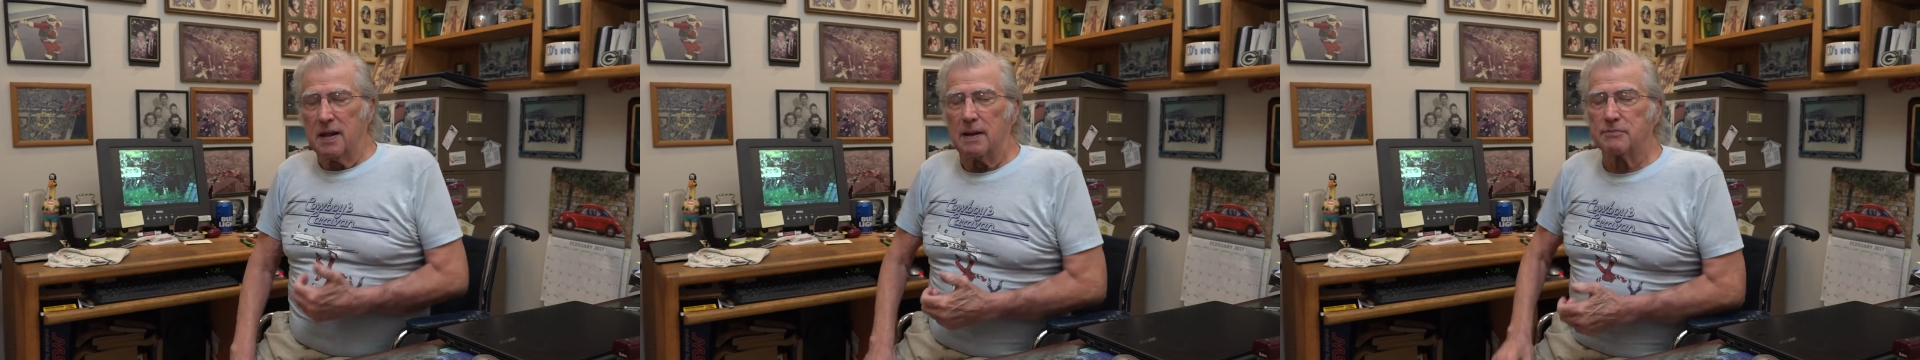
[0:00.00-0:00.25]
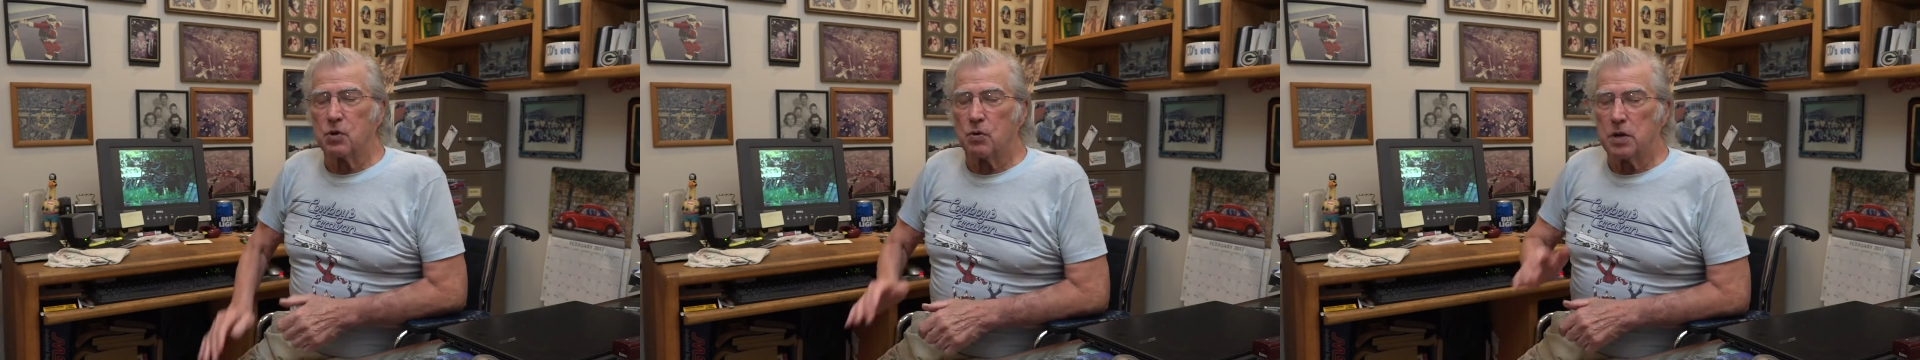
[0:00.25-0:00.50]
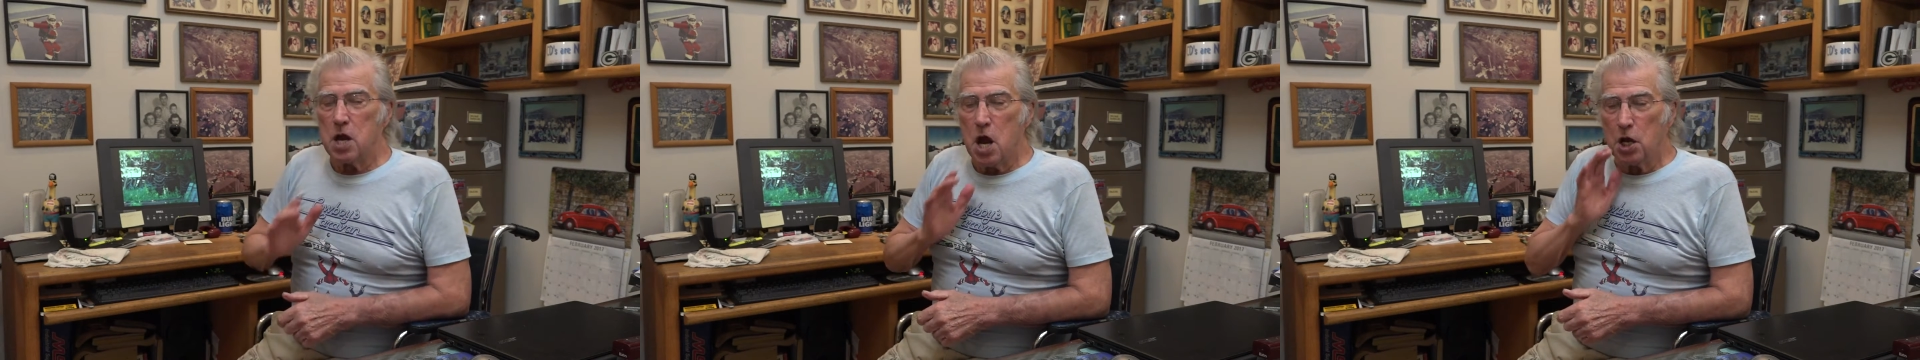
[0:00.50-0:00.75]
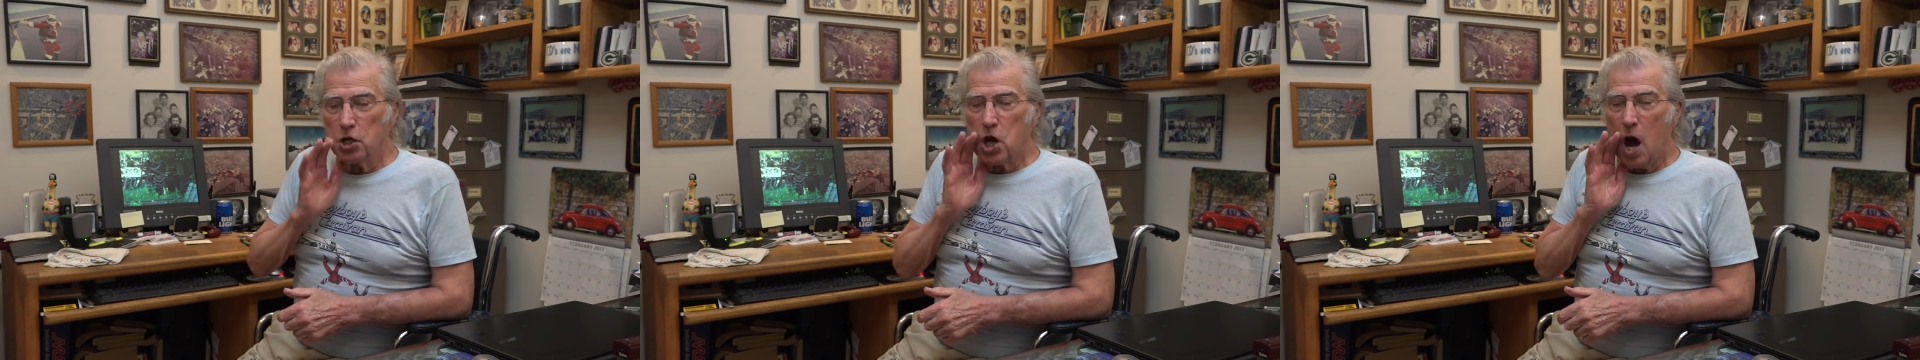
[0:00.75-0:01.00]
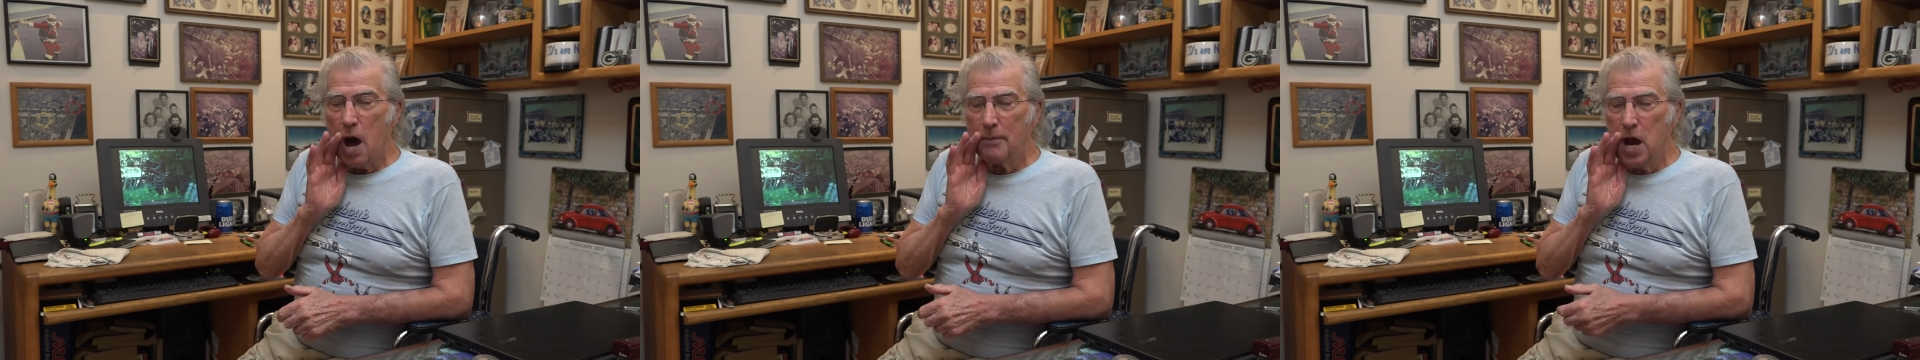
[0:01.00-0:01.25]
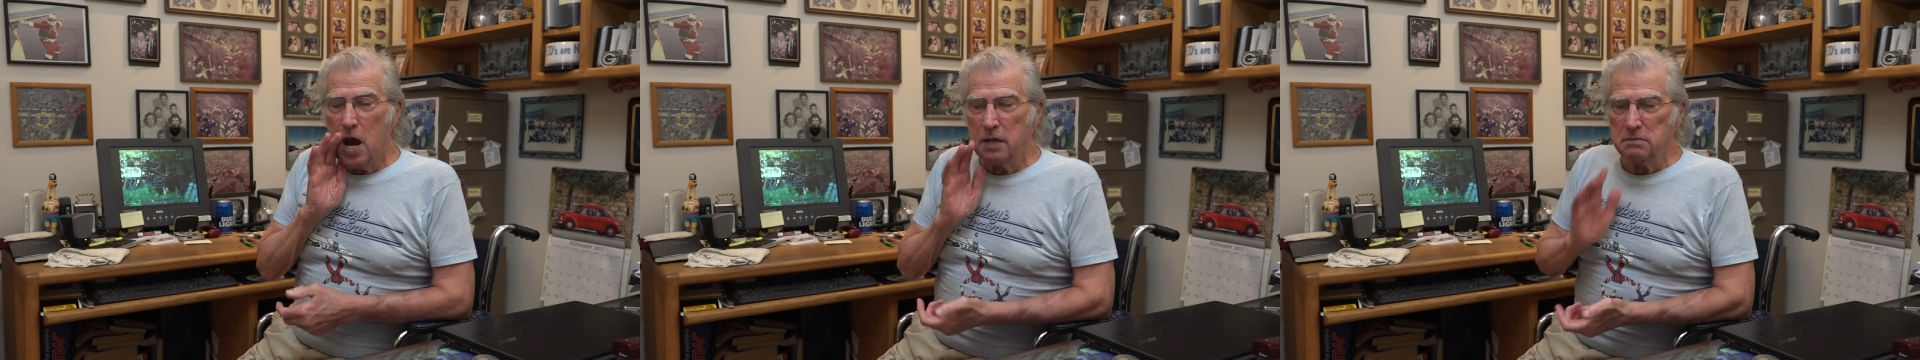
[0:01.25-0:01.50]
I'm going,
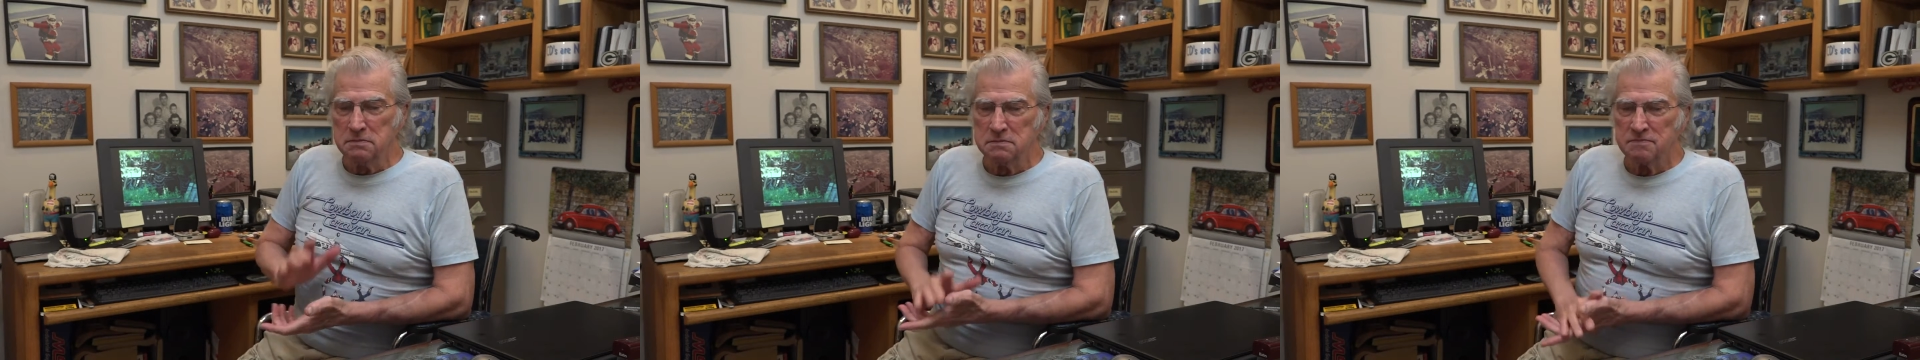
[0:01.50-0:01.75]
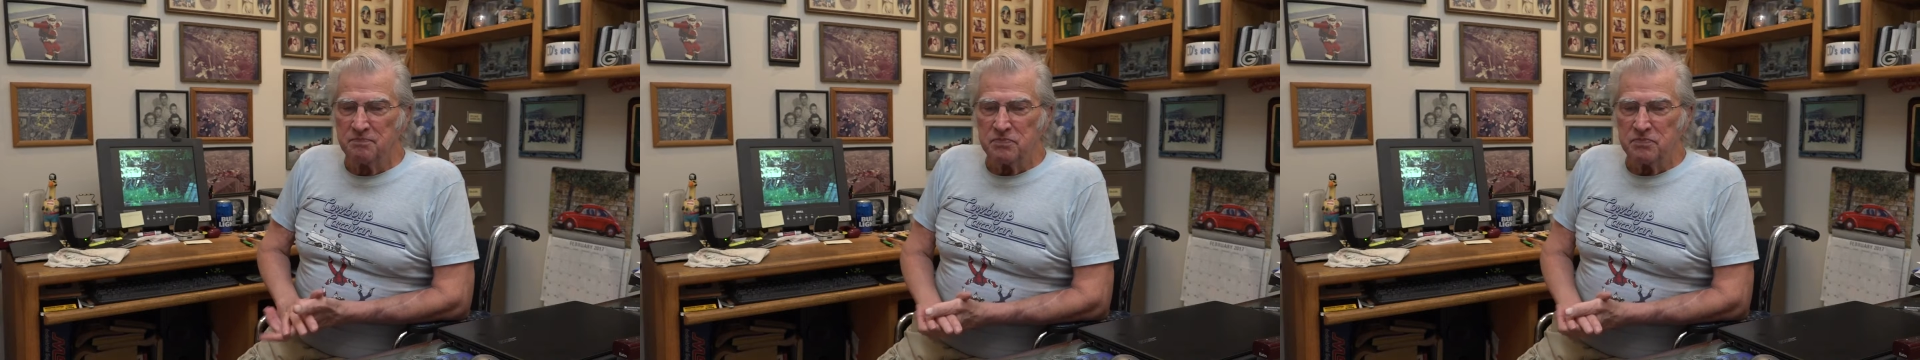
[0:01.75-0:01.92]
incoming!